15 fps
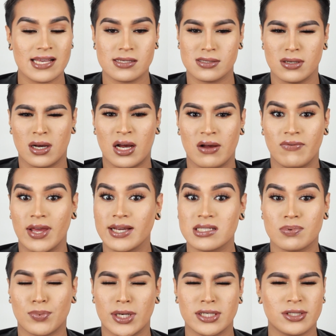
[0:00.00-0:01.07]
I still have
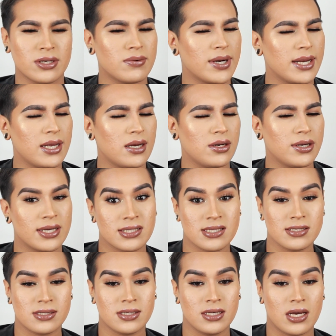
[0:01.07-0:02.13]
expression right here. You guys
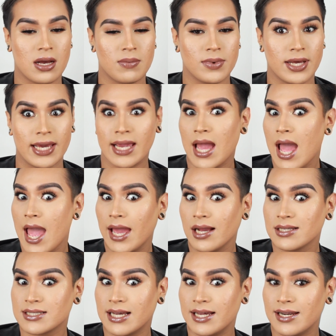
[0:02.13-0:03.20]
can see I'm like
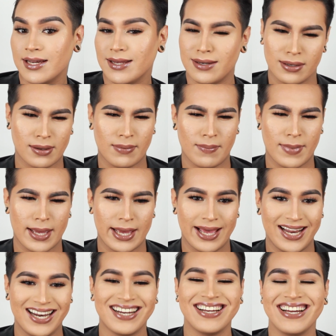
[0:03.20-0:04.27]
excited,
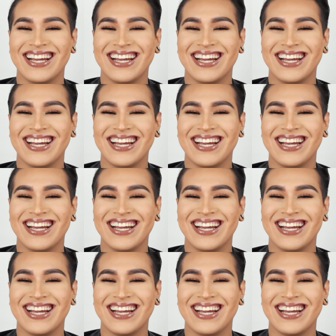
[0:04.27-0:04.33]
man.